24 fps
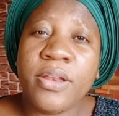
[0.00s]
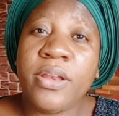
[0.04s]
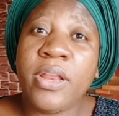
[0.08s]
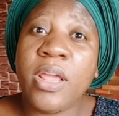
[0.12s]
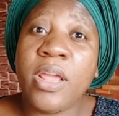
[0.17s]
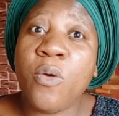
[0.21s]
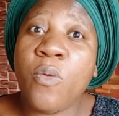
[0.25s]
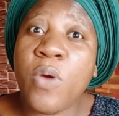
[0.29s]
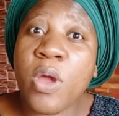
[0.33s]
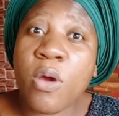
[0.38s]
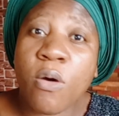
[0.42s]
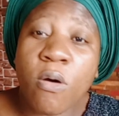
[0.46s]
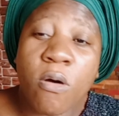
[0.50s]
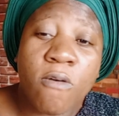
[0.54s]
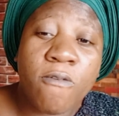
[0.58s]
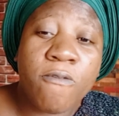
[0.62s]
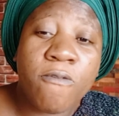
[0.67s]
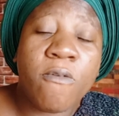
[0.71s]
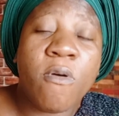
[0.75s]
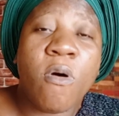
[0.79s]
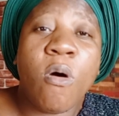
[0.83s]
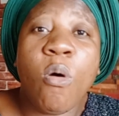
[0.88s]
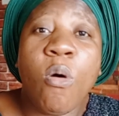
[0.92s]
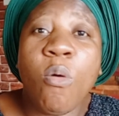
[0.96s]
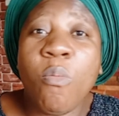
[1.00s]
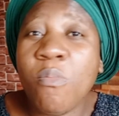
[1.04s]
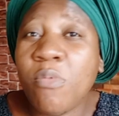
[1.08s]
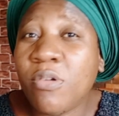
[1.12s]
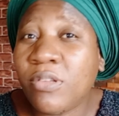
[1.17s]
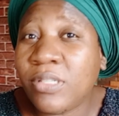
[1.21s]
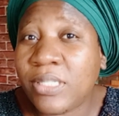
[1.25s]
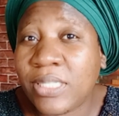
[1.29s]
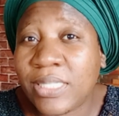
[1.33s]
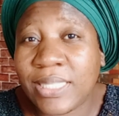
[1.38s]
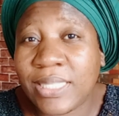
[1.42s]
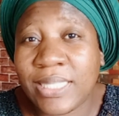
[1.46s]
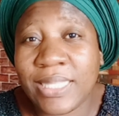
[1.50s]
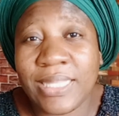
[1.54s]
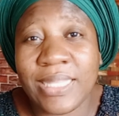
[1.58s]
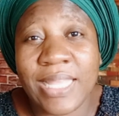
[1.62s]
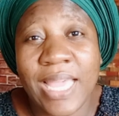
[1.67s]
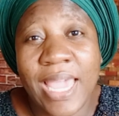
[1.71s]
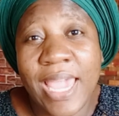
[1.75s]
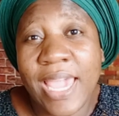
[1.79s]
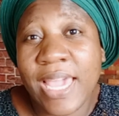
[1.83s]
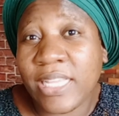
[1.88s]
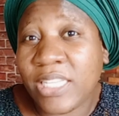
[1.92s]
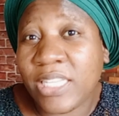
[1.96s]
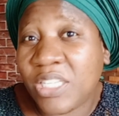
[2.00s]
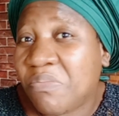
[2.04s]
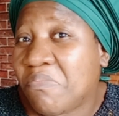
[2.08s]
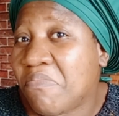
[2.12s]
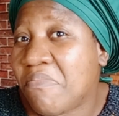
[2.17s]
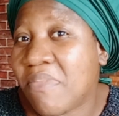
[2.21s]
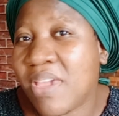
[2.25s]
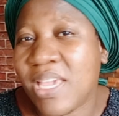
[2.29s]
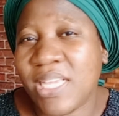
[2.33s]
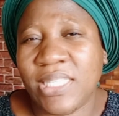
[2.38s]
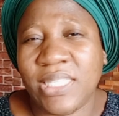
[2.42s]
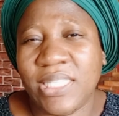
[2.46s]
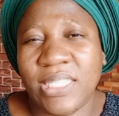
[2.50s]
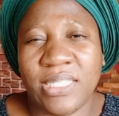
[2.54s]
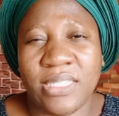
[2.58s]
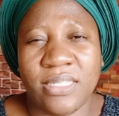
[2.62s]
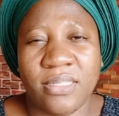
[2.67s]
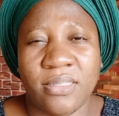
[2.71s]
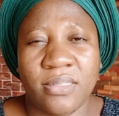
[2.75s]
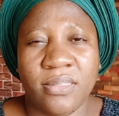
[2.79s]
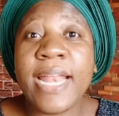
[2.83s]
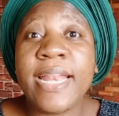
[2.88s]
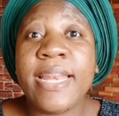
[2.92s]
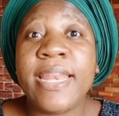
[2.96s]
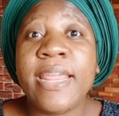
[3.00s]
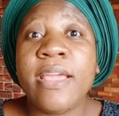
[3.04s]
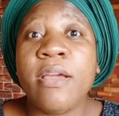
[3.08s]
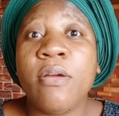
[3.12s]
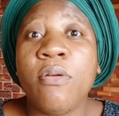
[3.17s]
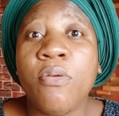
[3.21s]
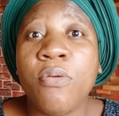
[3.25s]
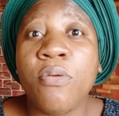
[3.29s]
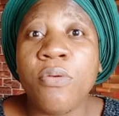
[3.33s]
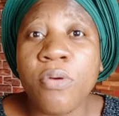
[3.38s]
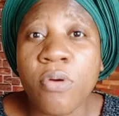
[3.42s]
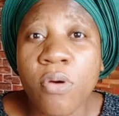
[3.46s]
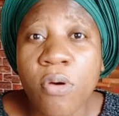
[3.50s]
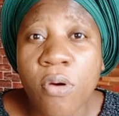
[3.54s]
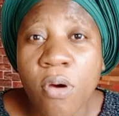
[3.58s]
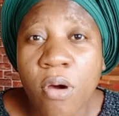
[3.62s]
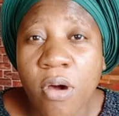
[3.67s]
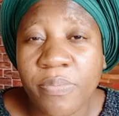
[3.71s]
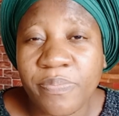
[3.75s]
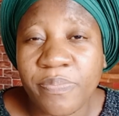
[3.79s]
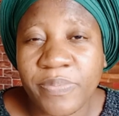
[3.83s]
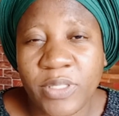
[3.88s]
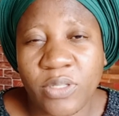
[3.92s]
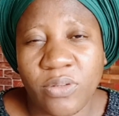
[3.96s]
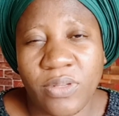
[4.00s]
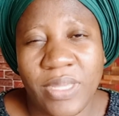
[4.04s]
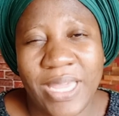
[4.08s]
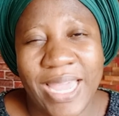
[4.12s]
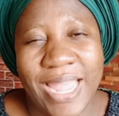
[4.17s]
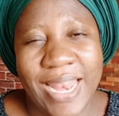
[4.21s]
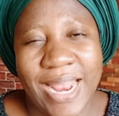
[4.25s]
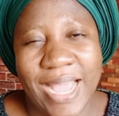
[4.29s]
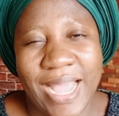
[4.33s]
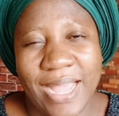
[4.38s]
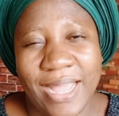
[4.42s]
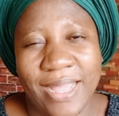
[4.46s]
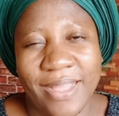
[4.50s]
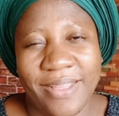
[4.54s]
they were of almost age mates and they grew up together.